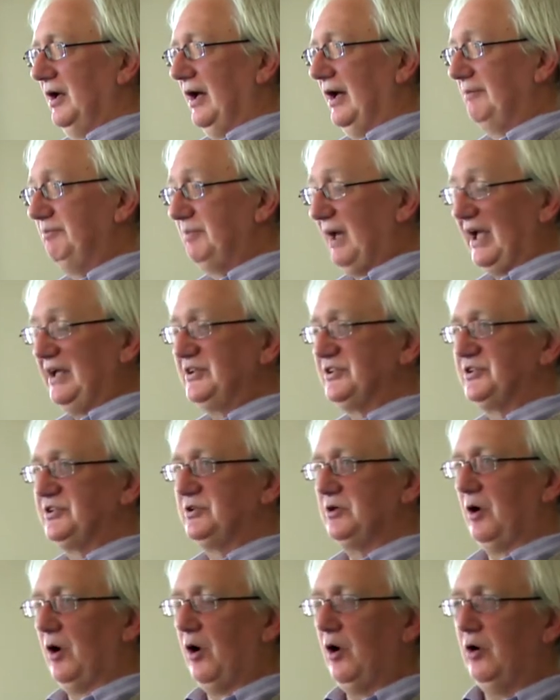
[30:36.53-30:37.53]
And
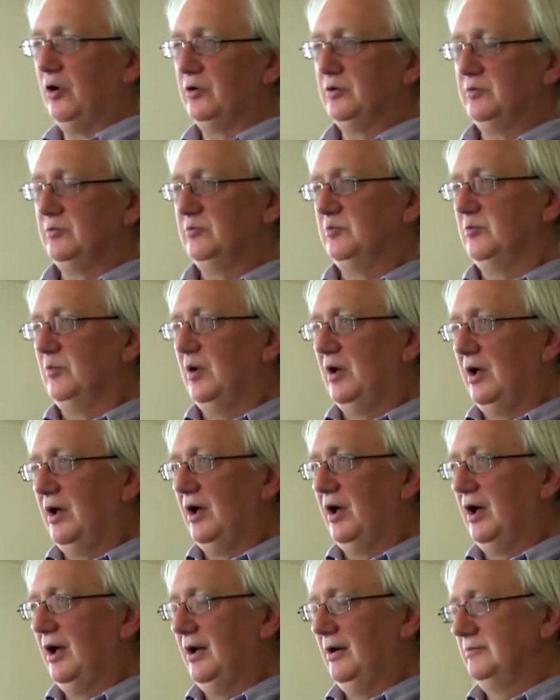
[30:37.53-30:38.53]
based on
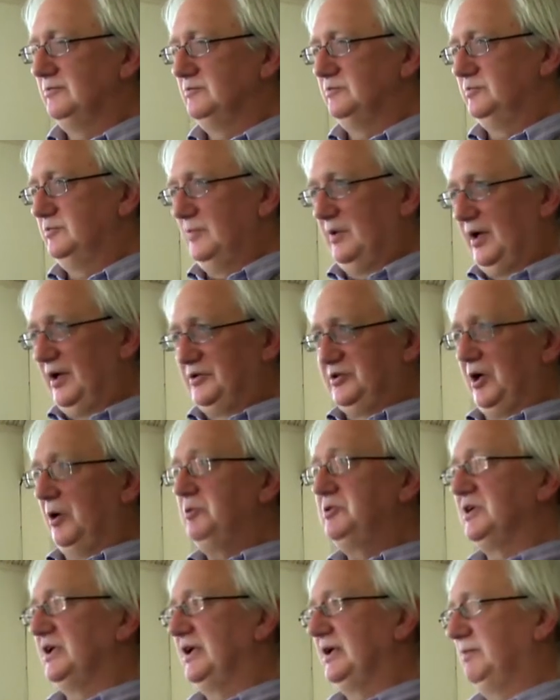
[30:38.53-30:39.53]
a
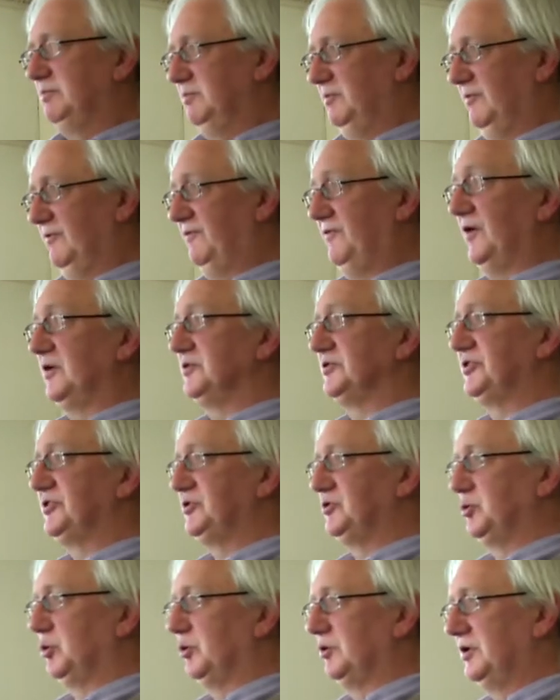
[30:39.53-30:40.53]
totally false
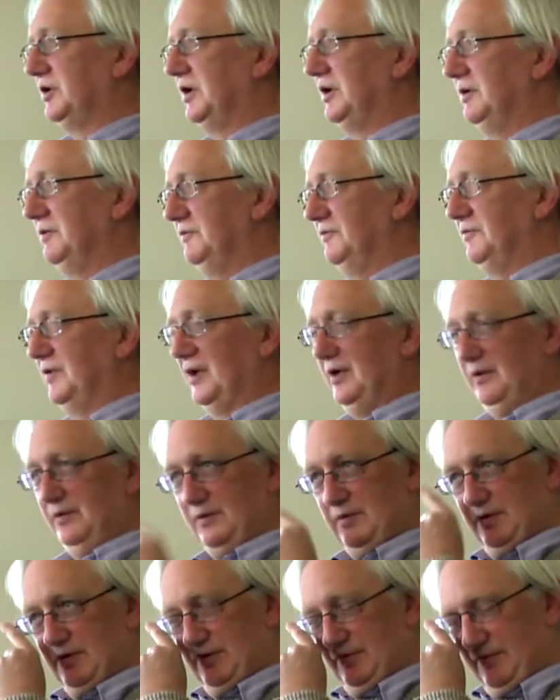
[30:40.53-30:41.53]
story that
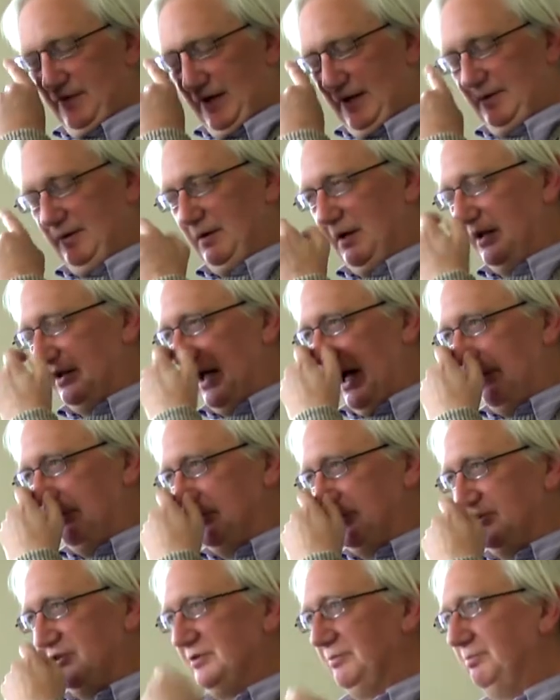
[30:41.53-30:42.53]
the
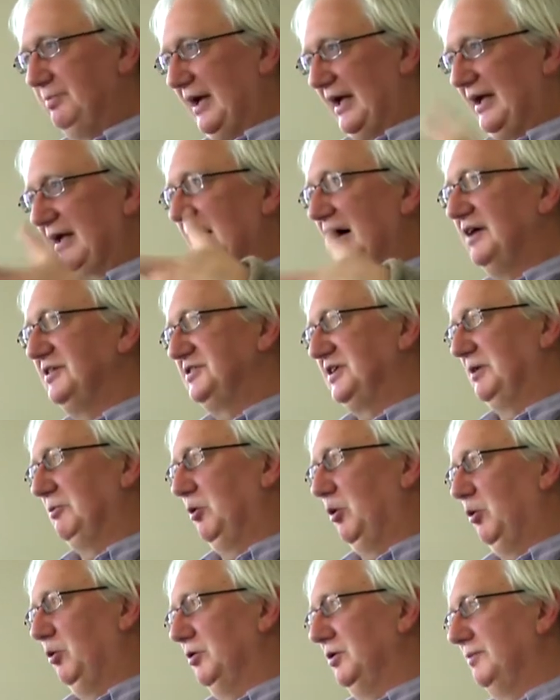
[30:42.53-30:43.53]
inhabitants of Benghazi
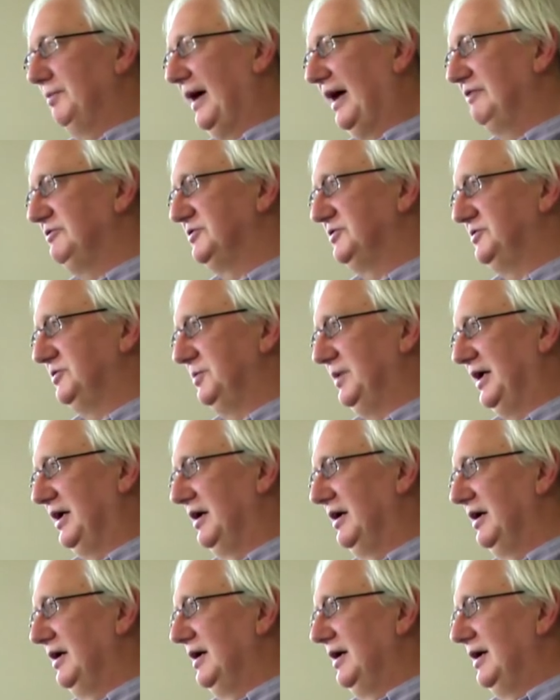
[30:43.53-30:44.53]
were all about to
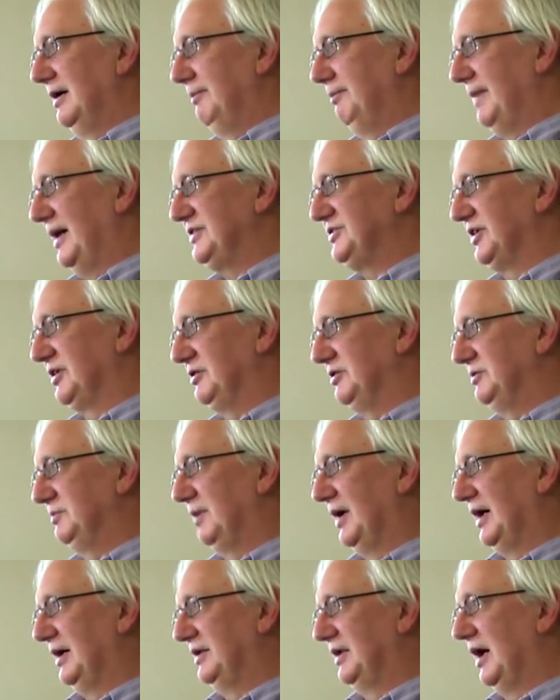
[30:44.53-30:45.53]
be massacred
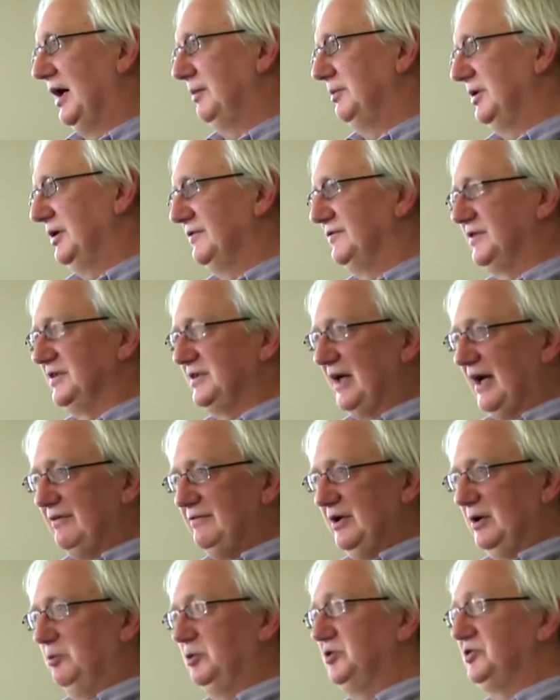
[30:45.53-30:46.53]
by an army of
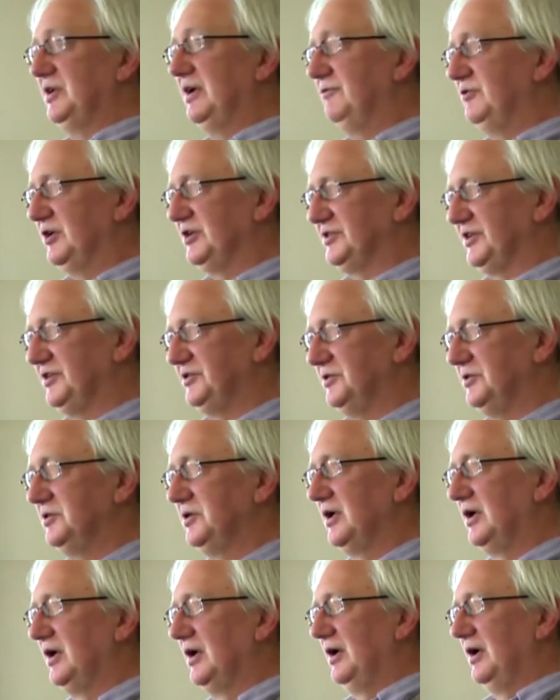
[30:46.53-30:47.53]
Gaddafi, which never existed.
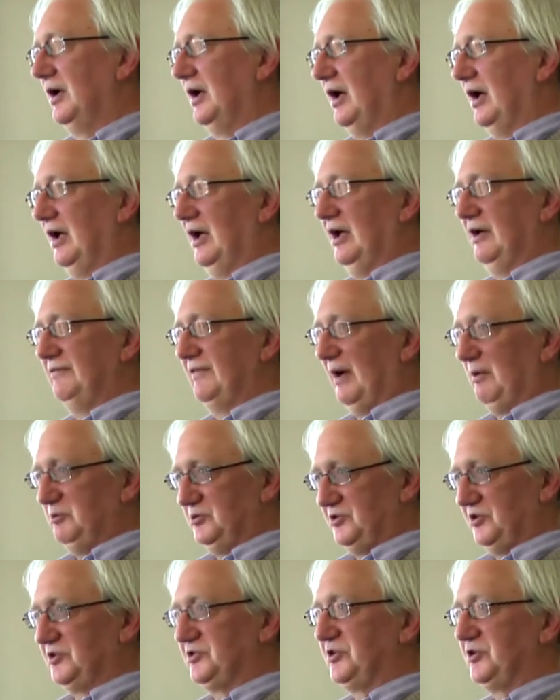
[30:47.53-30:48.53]
And that
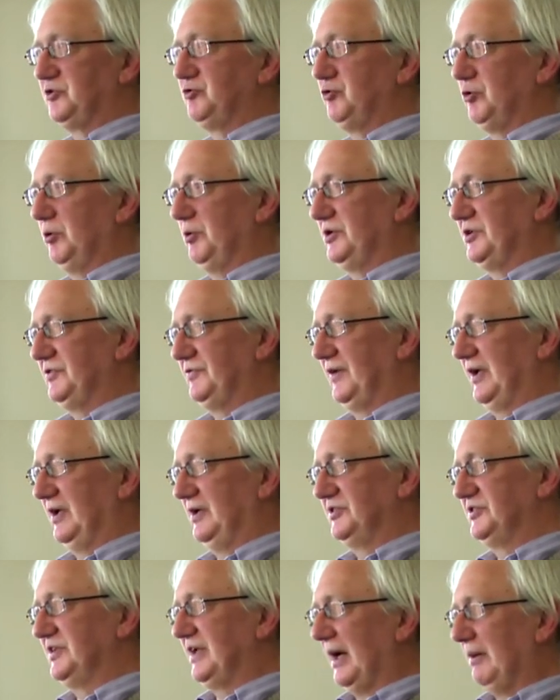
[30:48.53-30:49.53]
was just as true as
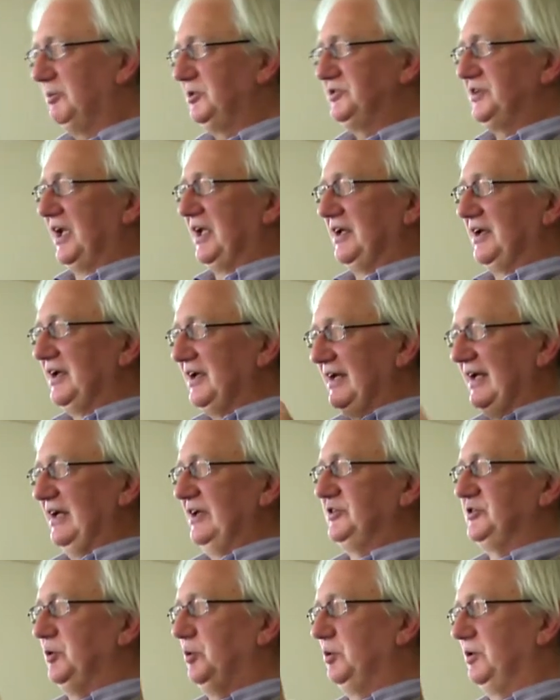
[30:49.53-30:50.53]
the stamp saying, "They kill
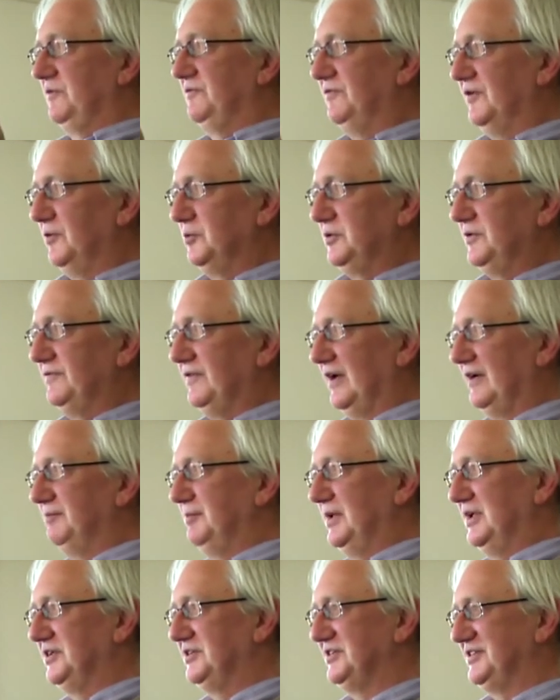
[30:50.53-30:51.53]
us all in 45
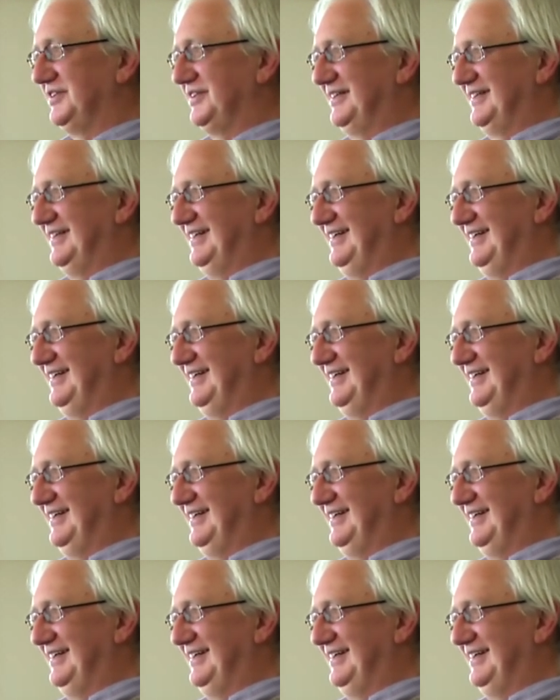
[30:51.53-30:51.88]
minutes"